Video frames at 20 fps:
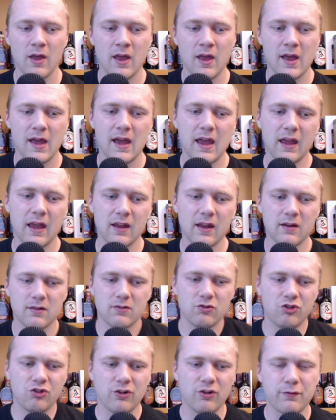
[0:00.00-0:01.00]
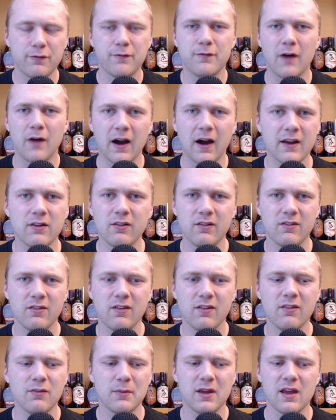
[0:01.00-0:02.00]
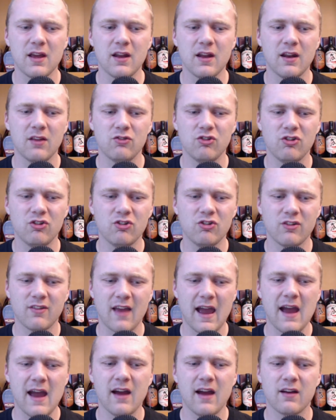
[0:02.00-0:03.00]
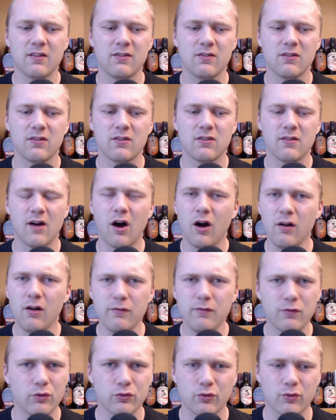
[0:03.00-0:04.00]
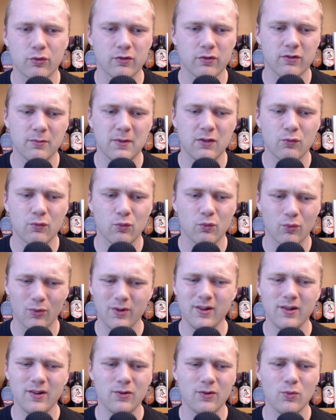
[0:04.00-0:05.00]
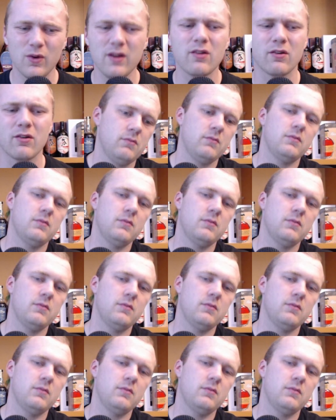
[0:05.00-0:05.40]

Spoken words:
And she finally sees him again and she just acts awful towards him. It's really weird.